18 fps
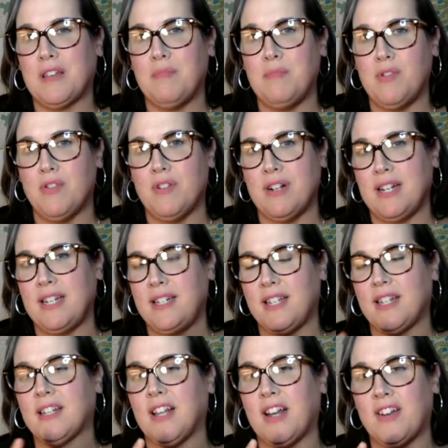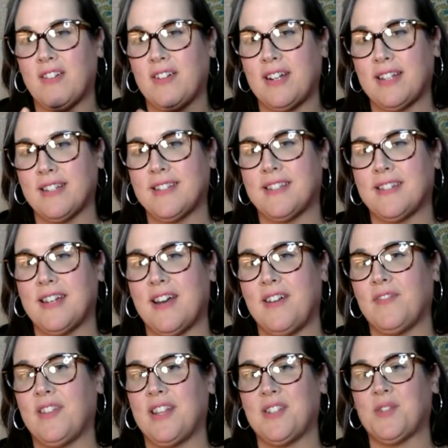community decluttering
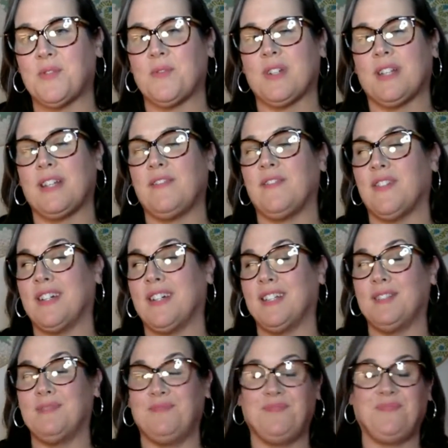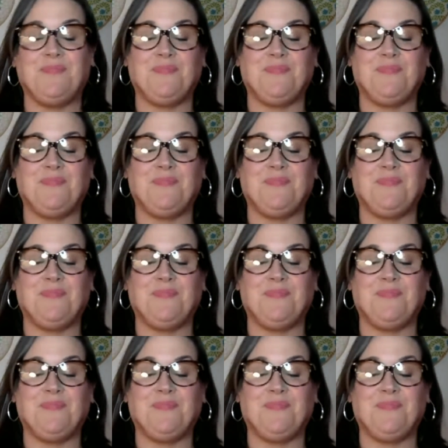stuff. That's really fun.